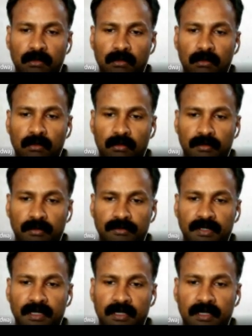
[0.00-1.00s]
or
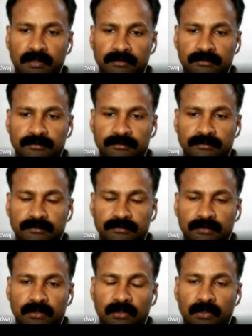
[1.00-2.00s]
they are
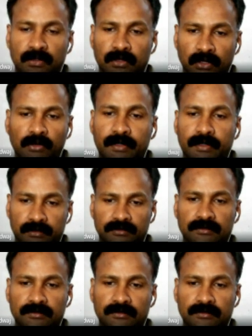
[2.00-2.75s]
not